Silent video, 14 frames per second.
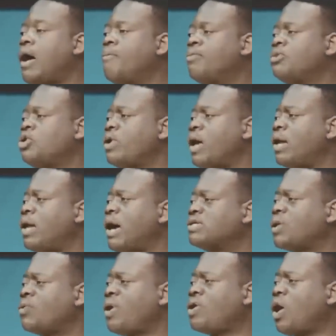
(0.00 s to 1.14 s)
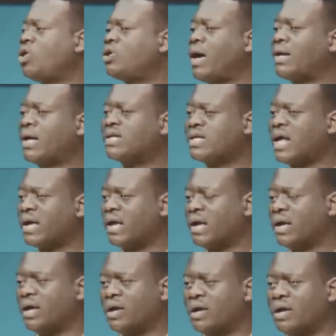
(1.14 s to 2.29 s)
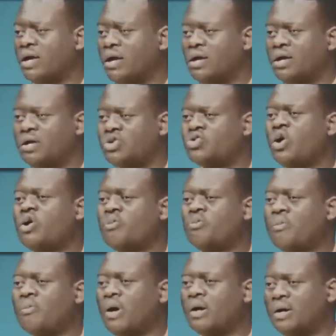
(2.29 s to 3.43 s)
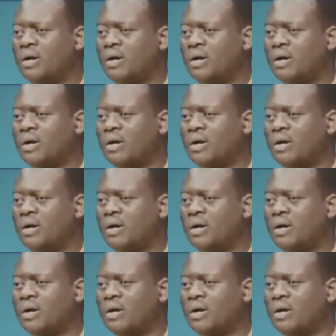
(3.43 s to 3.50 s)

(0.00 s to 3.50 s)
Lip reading: Do you realize that when you are under an attack, you don't remember?